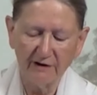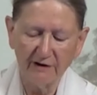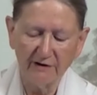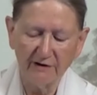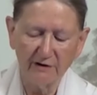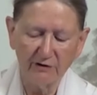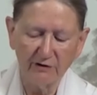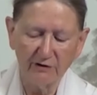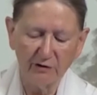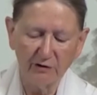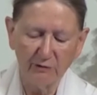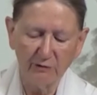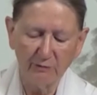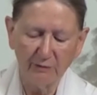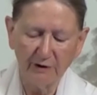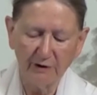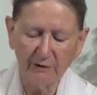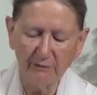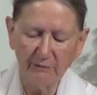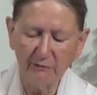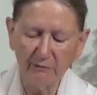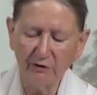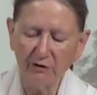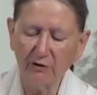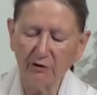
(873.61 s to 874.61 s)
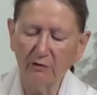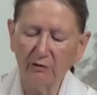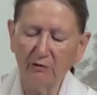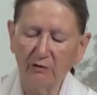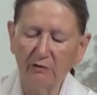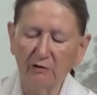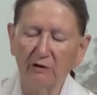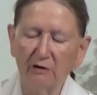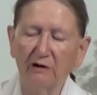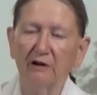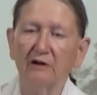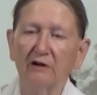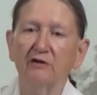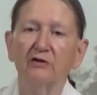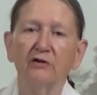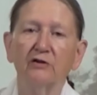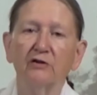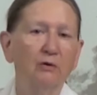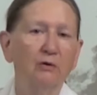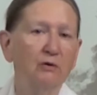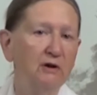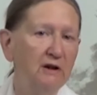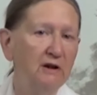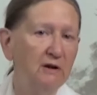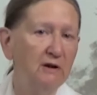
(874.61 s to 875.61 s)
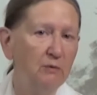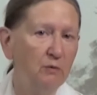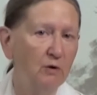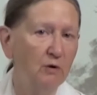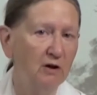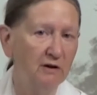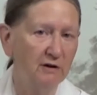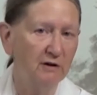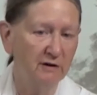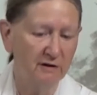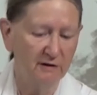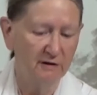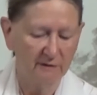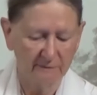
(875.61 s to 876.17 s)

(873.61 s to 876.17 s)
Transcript: the Supreme Soul, is only one.